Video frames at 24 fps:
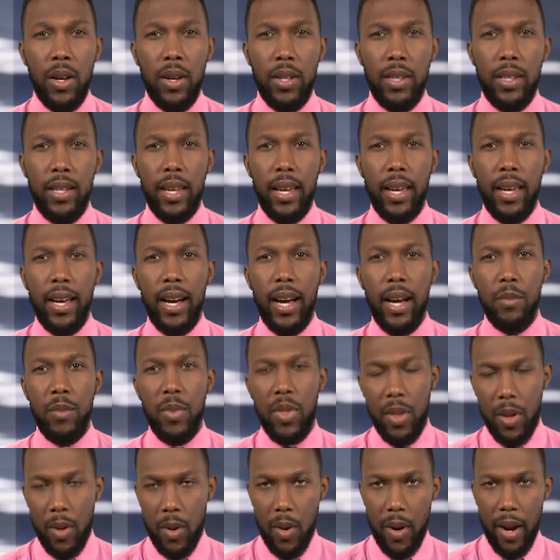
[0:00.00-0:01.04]
good day, I'm
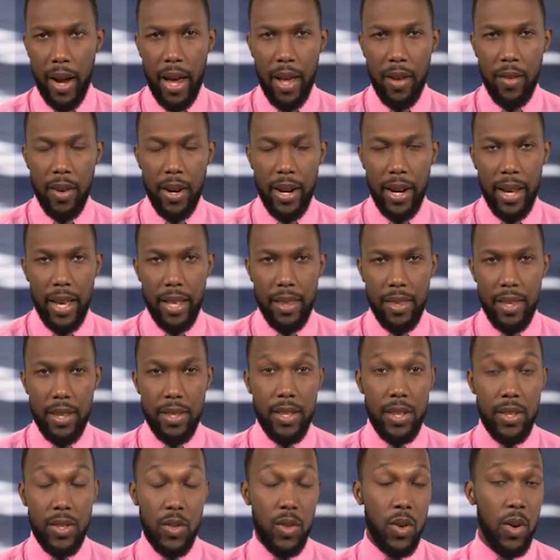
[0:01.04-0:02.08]
Theodore Henry, and this
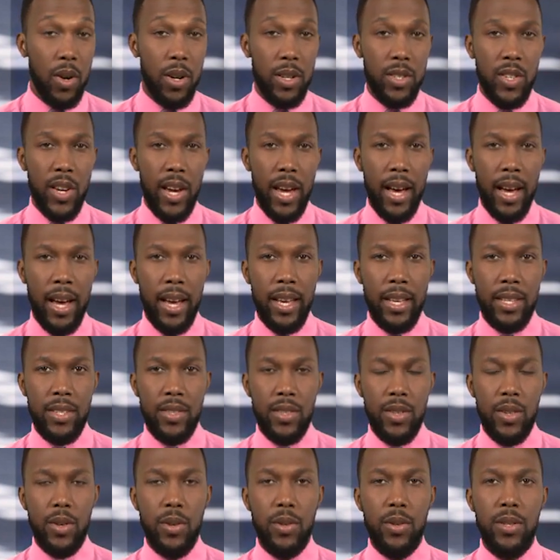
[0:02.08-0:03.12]
is your JIS
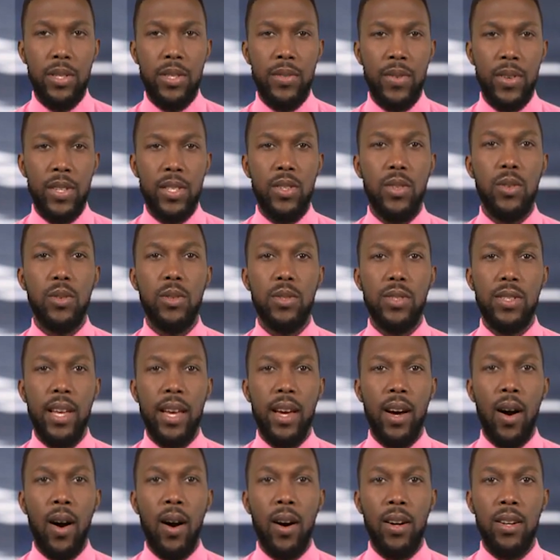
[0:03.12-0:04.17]
News for Tuesday,
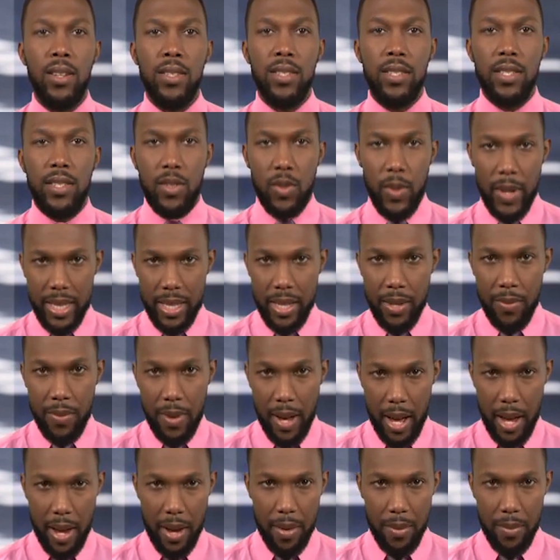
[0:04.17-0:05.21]
August
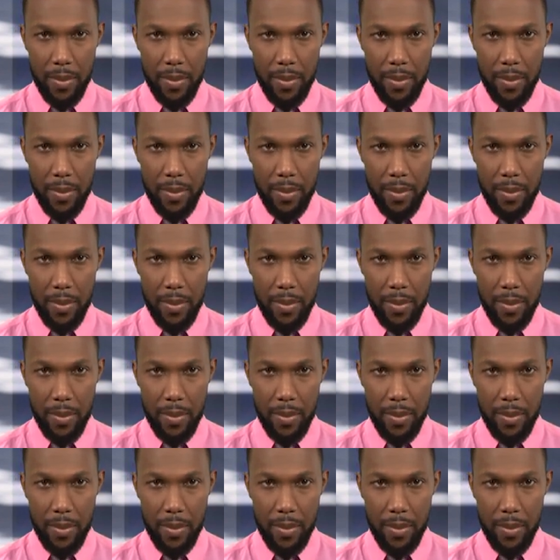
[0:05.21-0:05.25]
25.